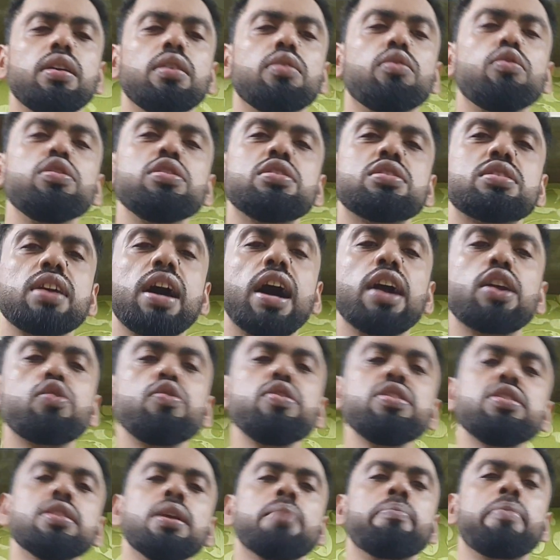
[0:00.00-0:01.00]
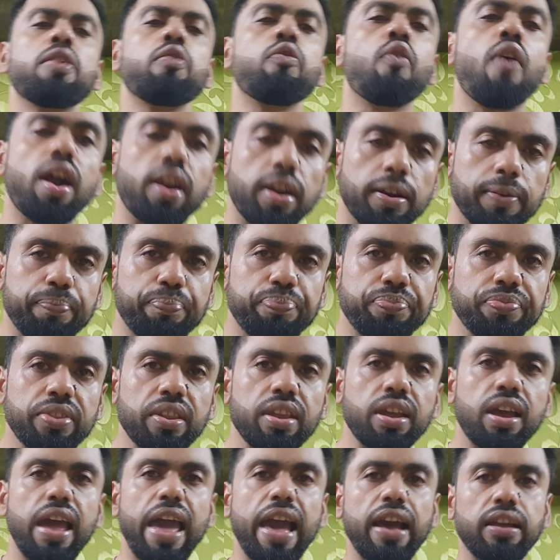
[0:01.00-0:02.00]
we start with number 1
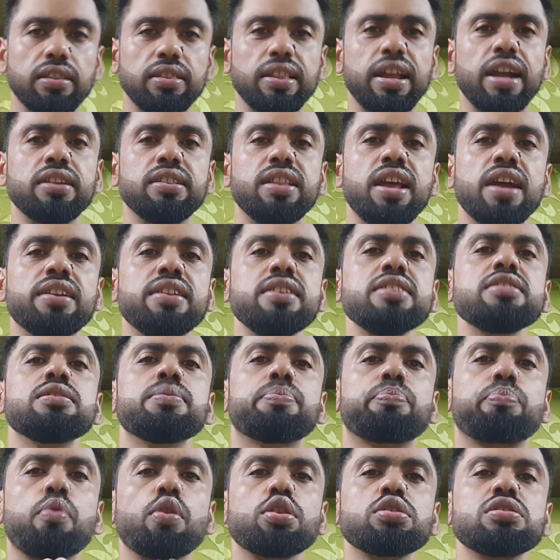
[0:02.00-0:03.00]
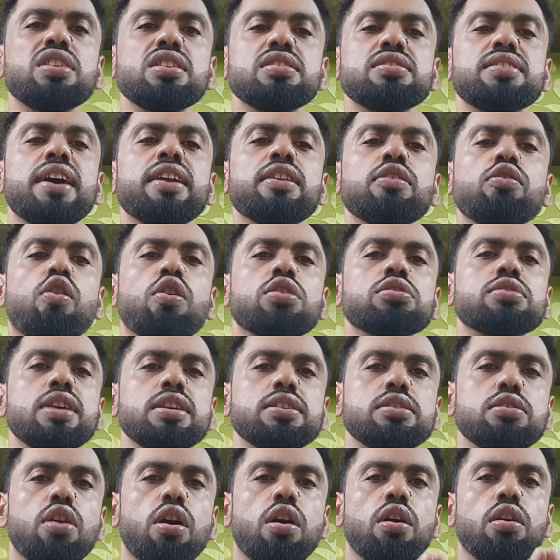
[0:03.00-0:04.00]
eh, that, that is process and
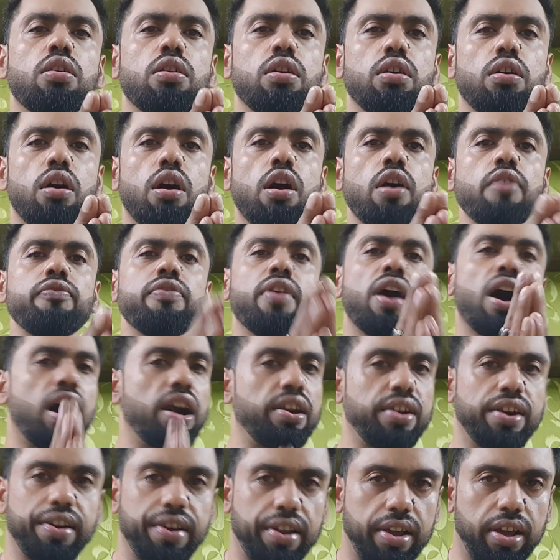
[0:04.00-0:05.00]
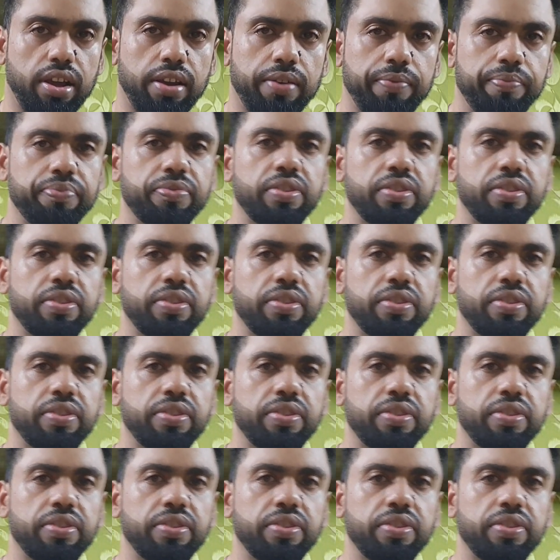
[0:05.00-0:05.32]
causes uh, of heart attack.